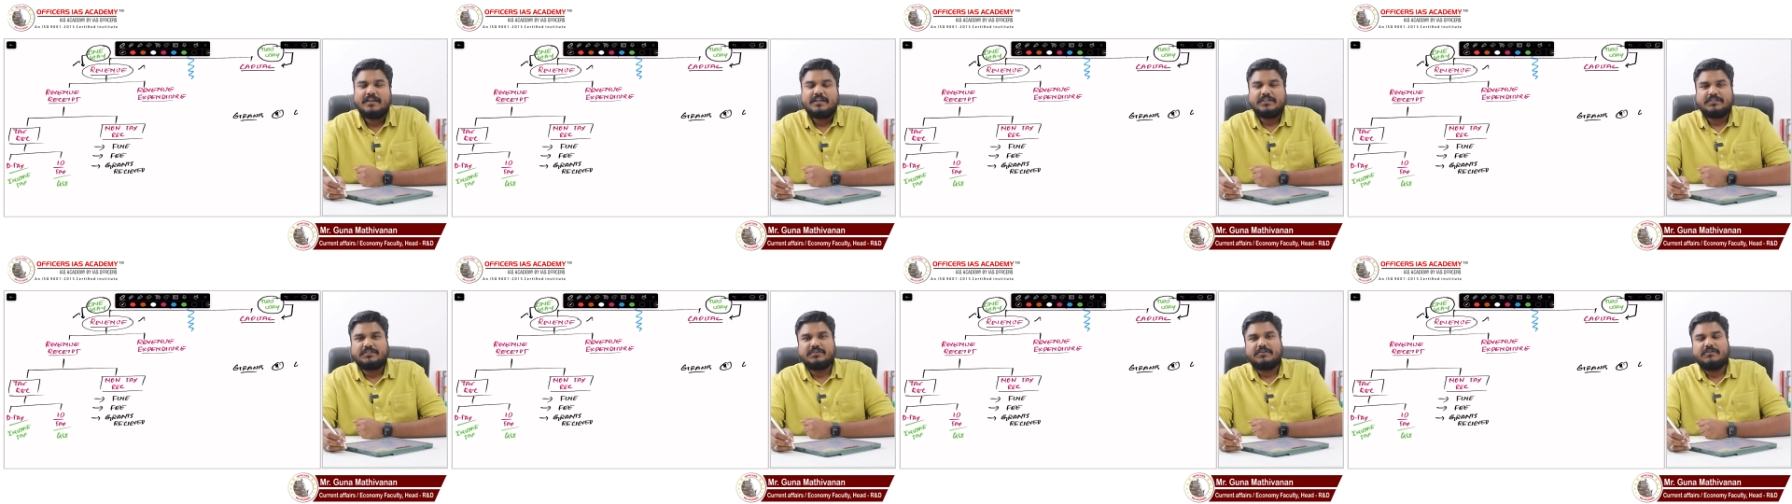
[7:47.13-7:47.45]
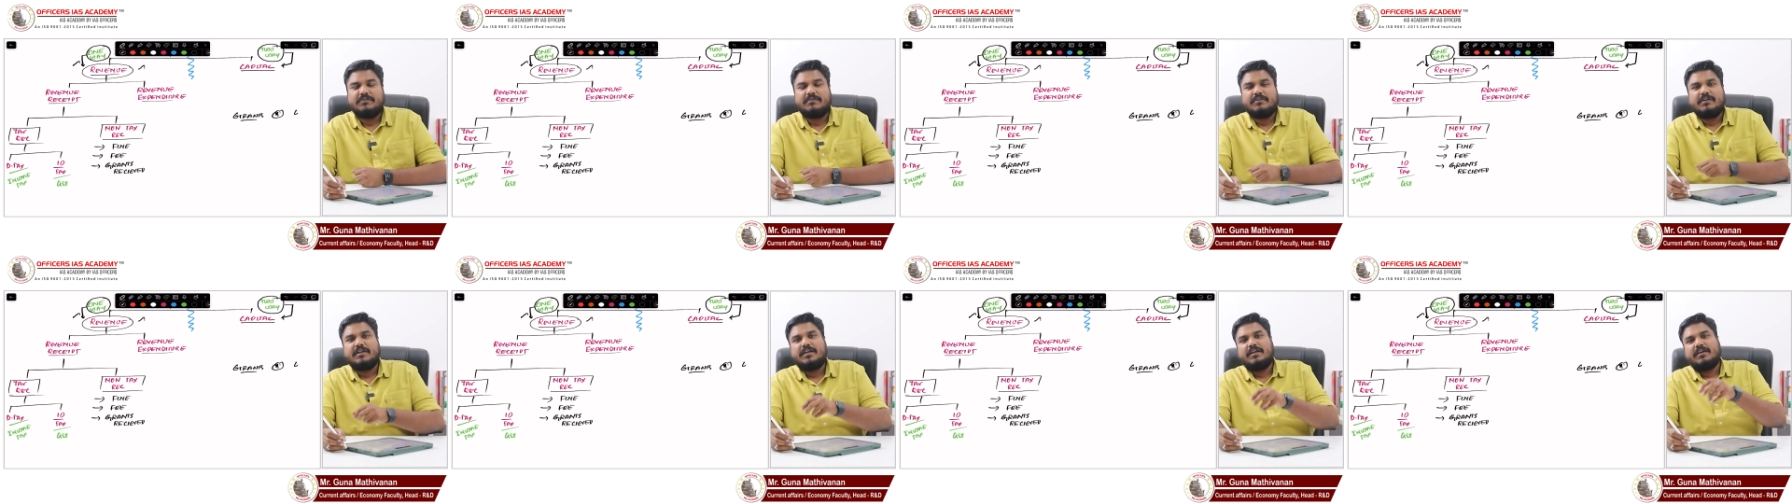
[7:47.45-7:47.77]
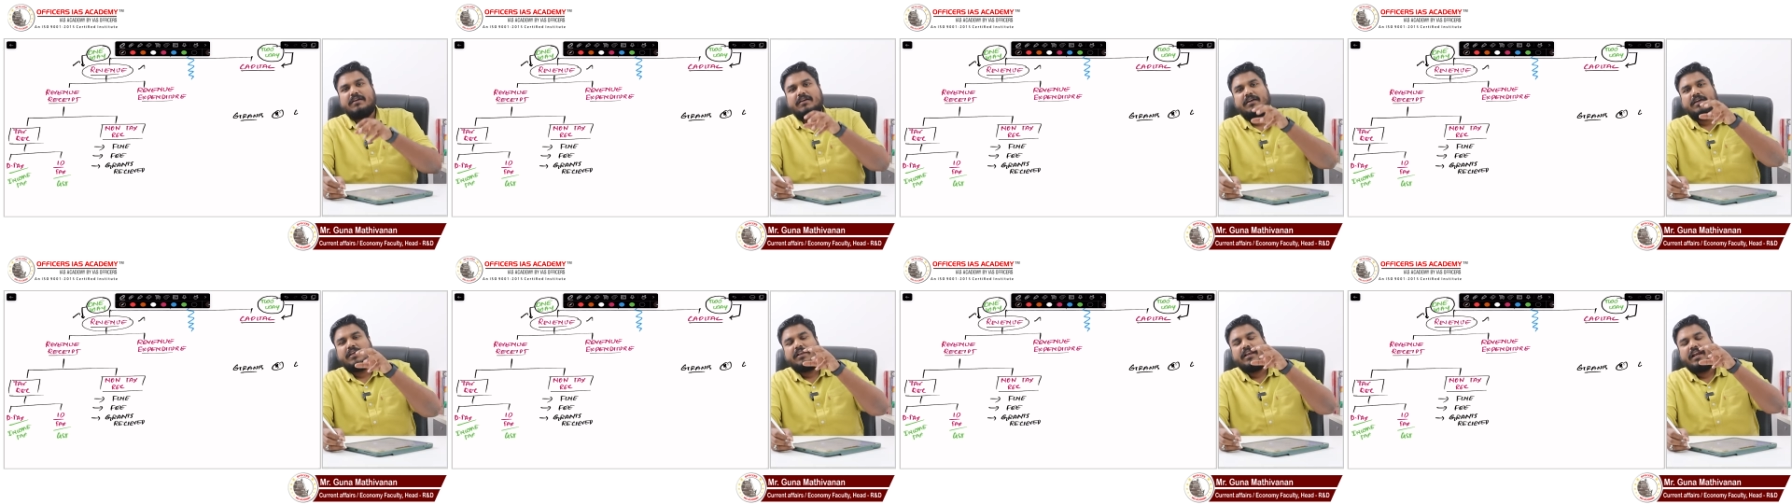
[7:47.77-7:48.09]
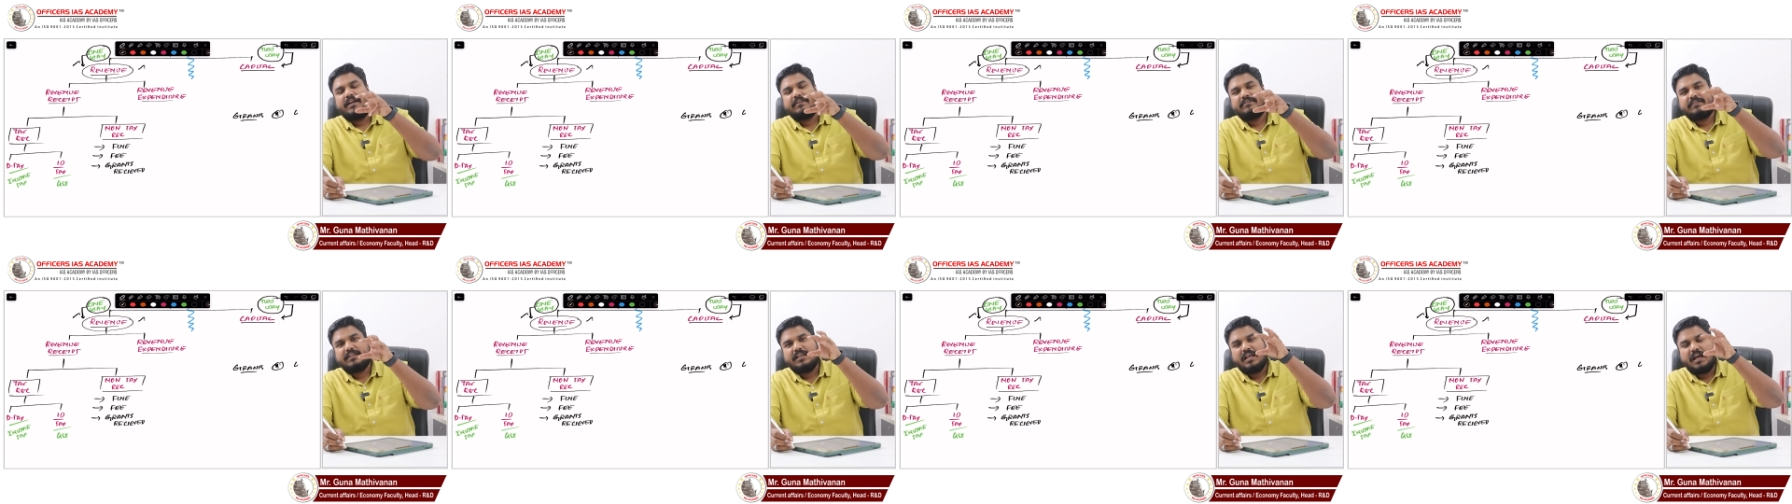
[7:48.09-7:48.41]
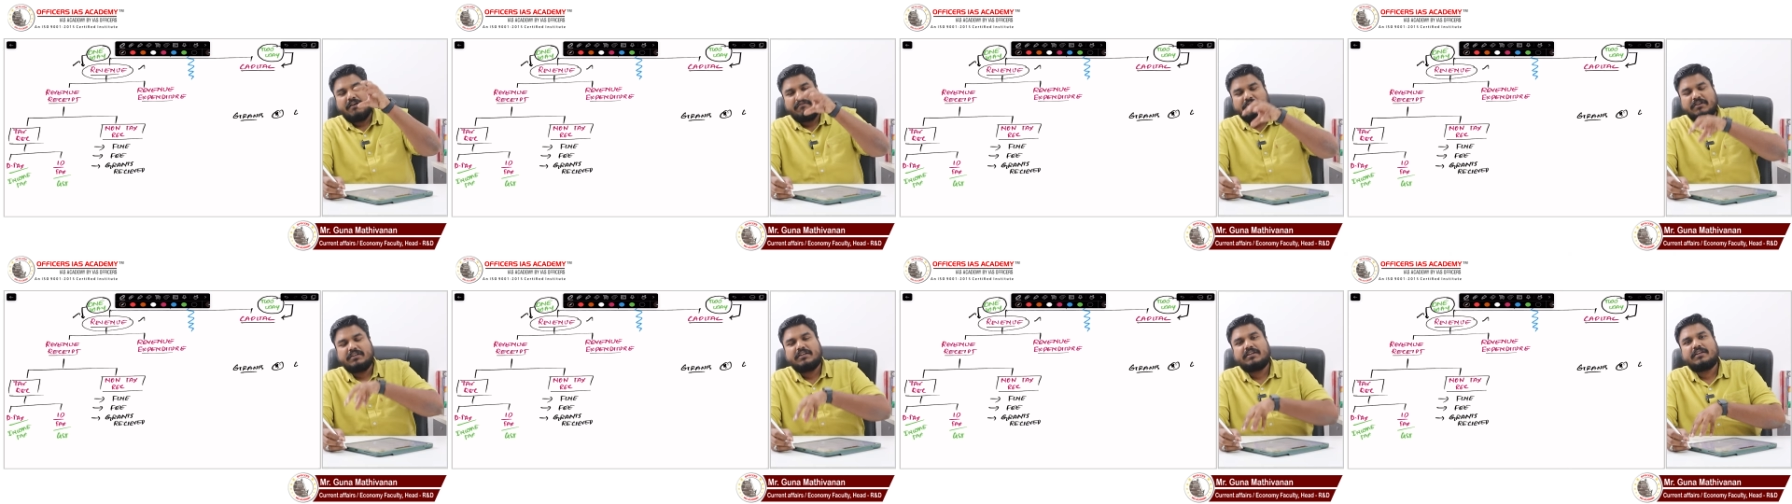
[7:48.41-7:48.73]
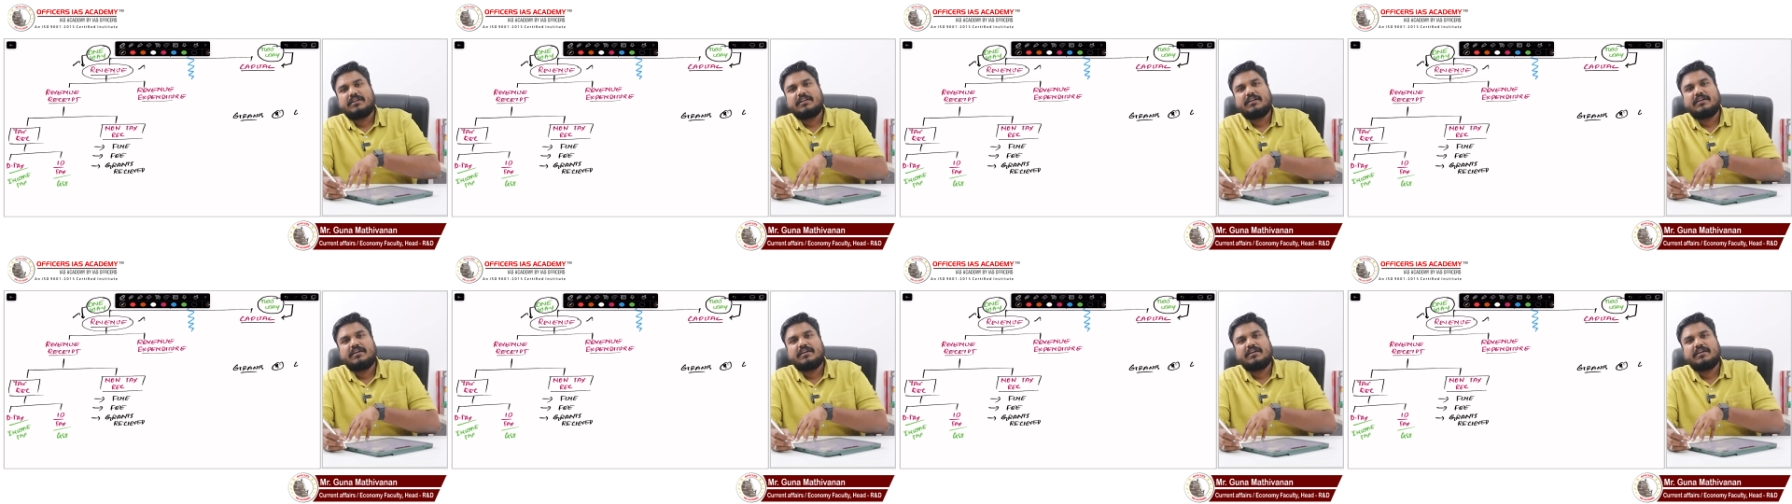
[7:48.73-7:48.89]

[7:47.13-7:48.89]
So uh, let's say our